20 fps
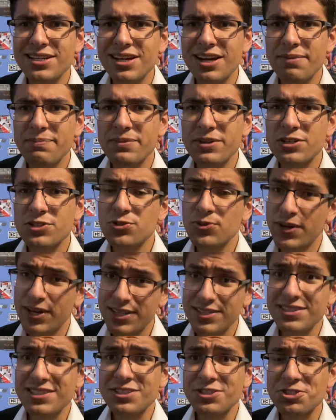I'm going to
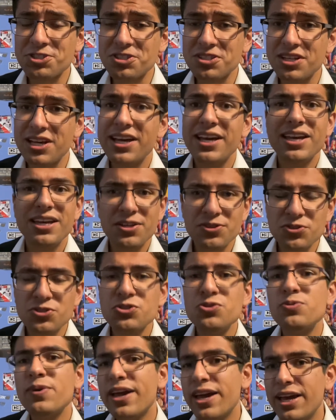transition
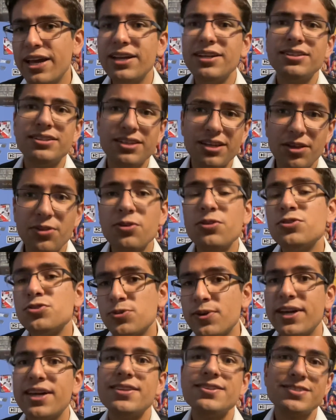into another
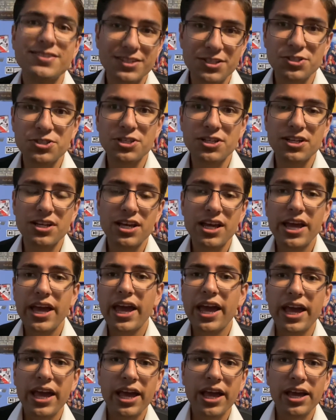transition.
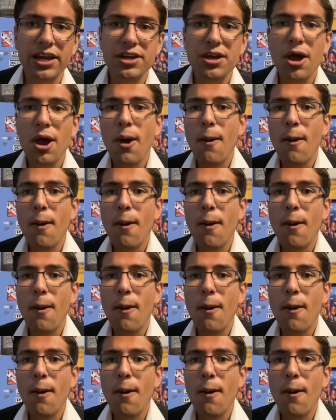And